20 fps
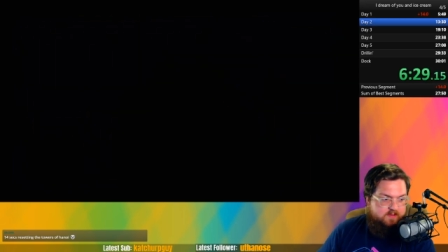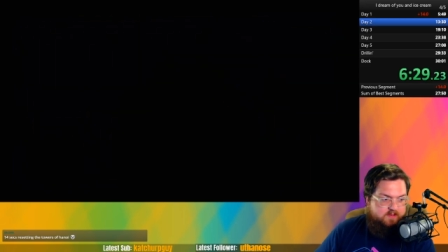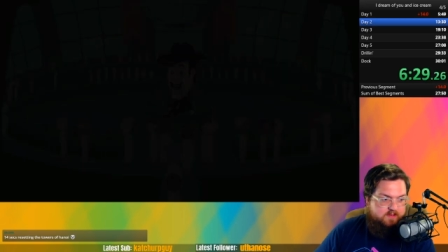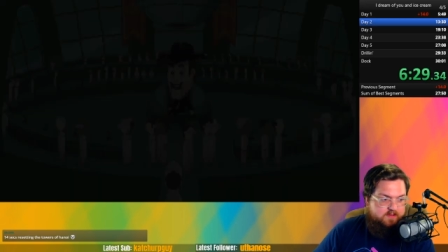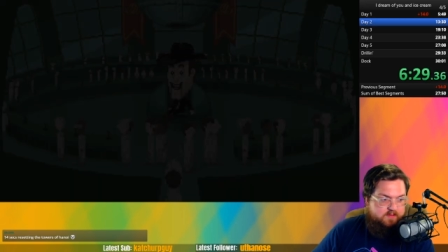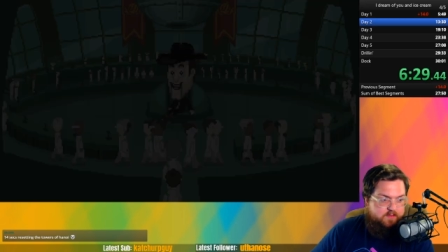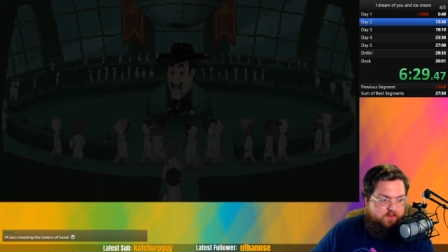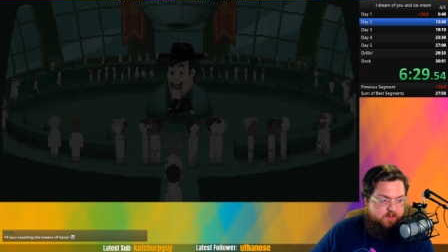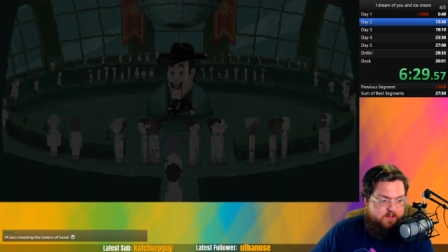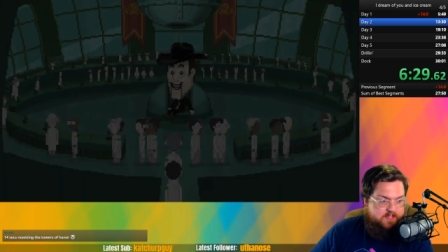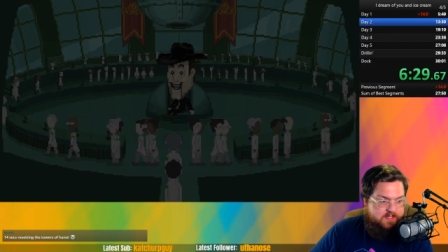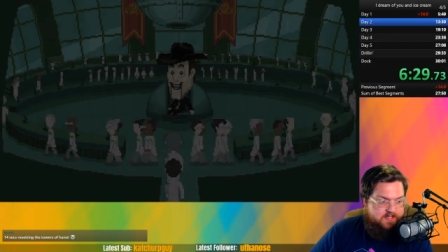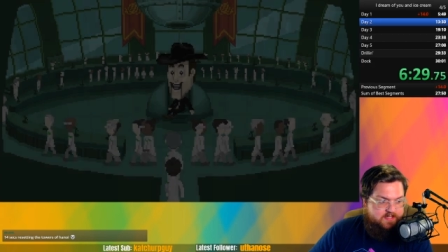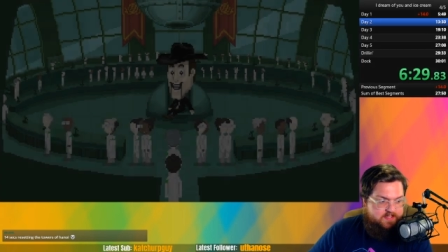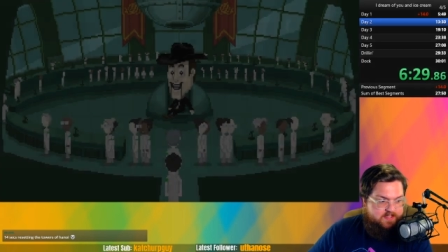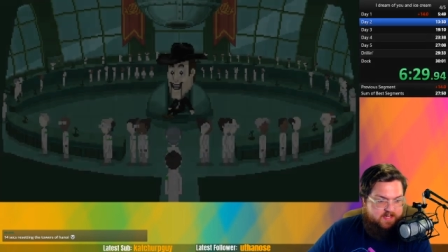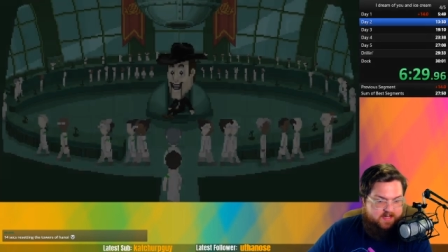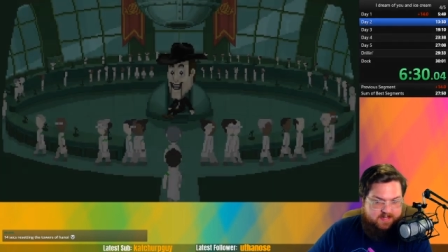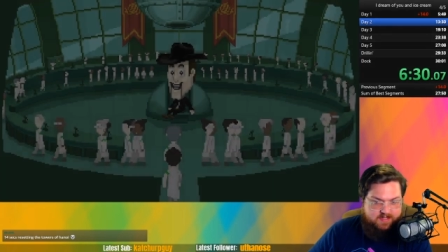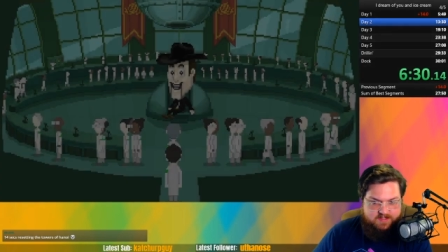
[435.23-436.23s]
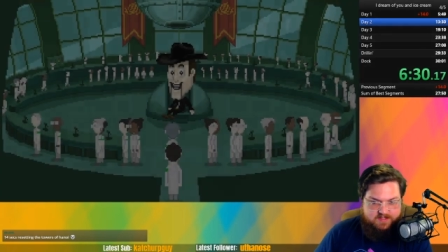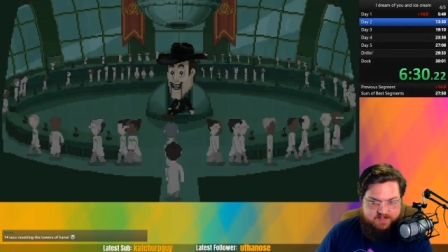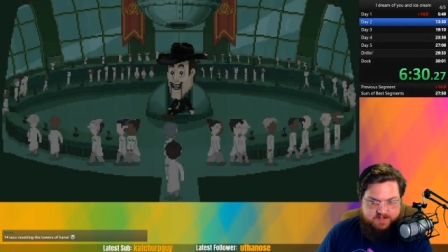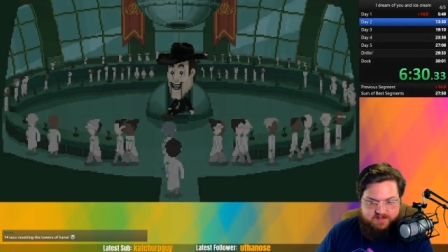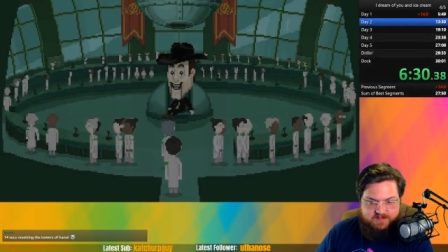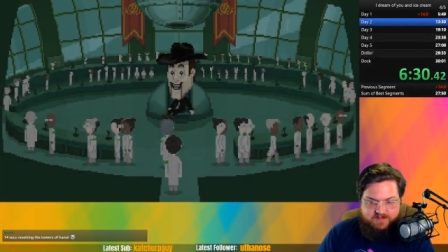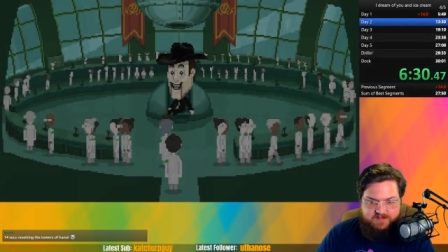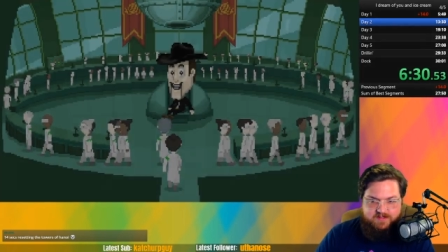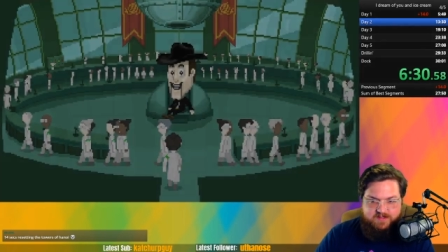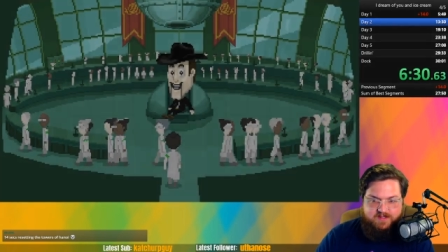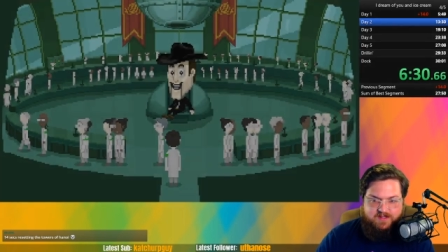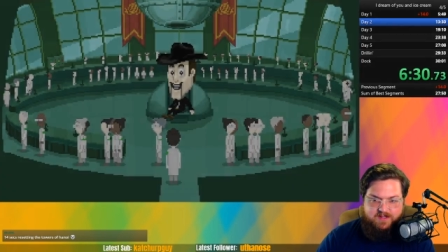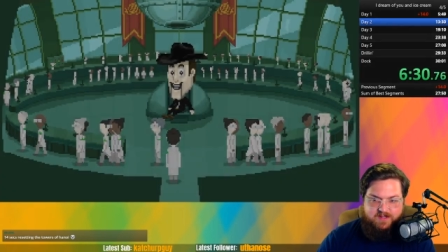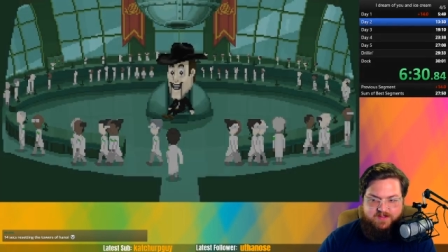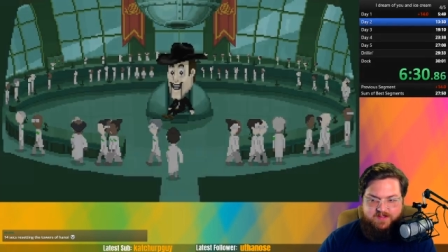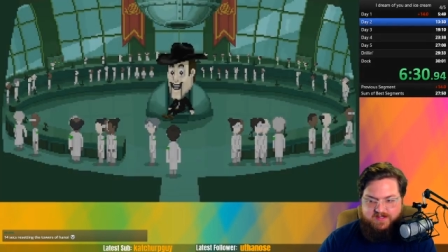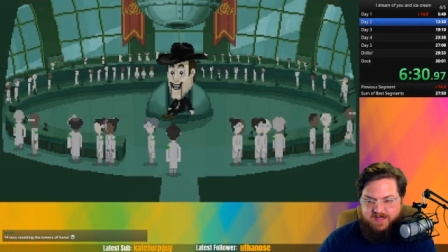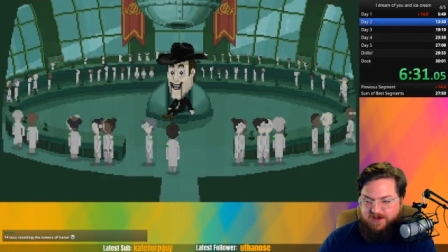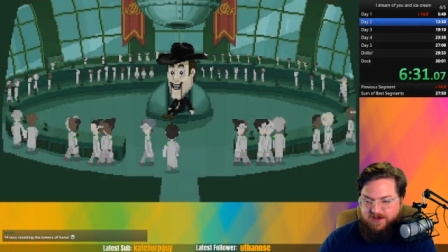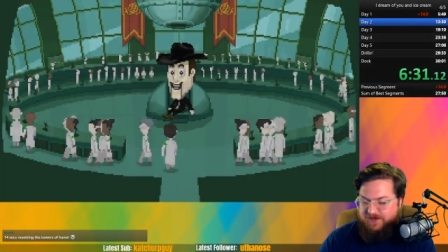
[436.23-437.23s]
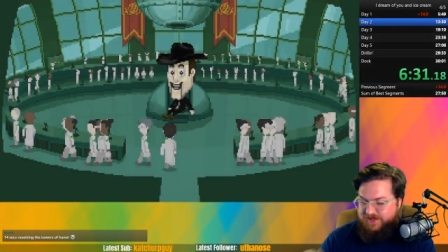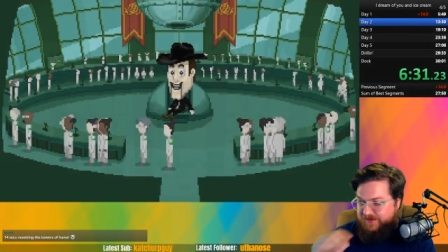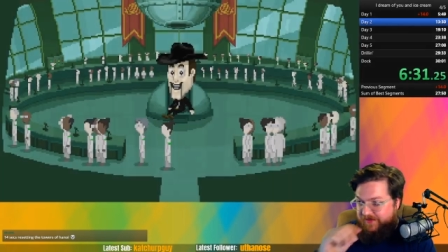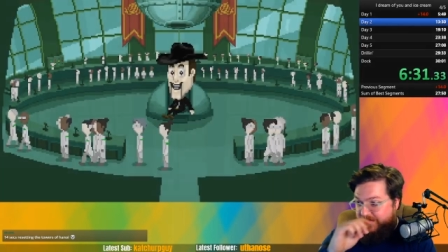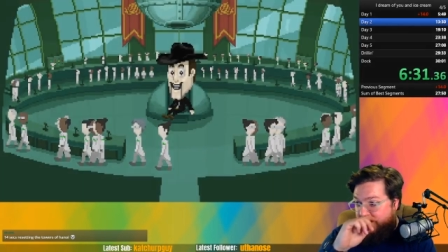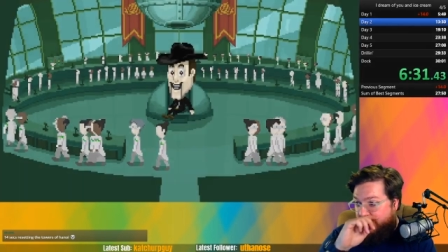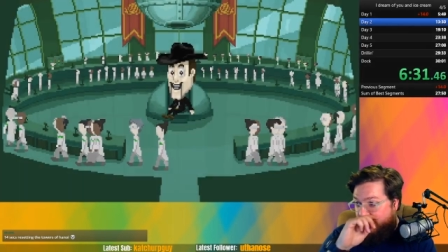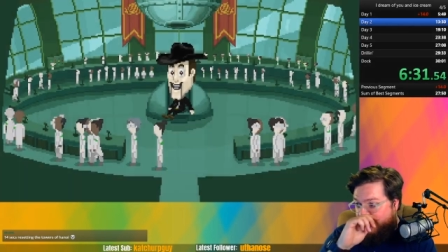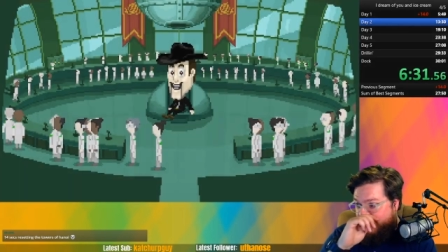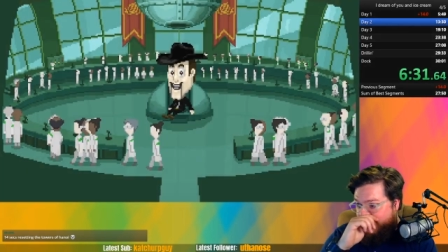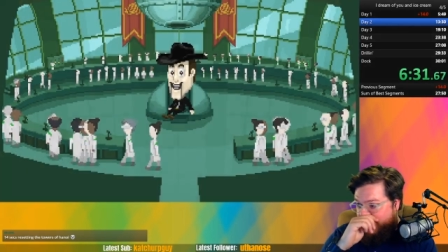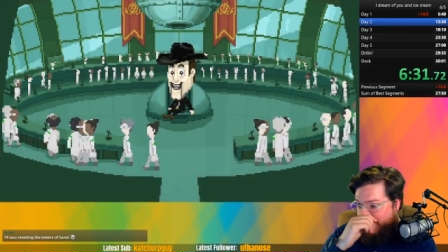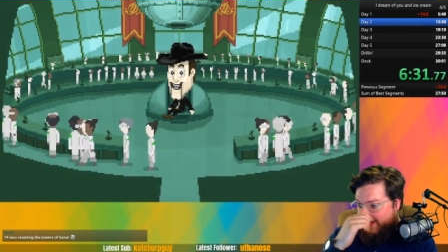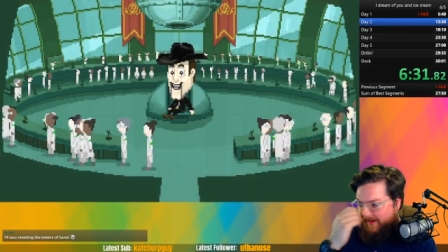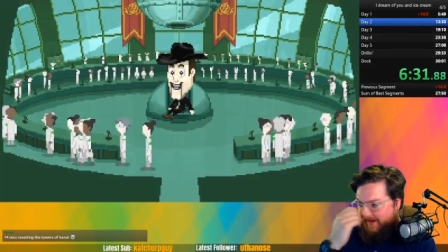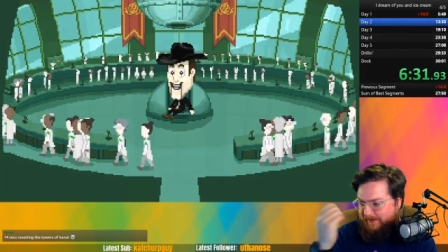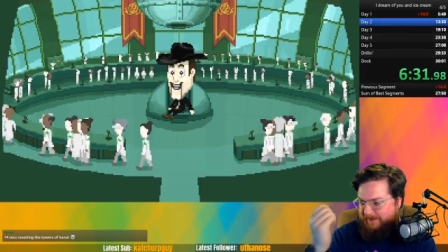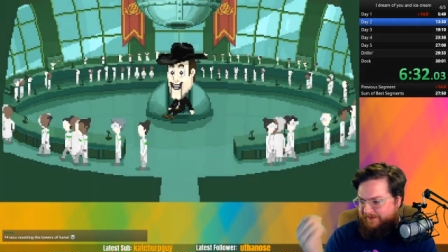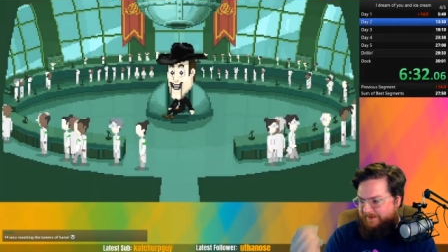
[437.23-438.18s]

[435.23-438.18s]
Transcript: 14 seconds on the Towers of Illinois. Yeah.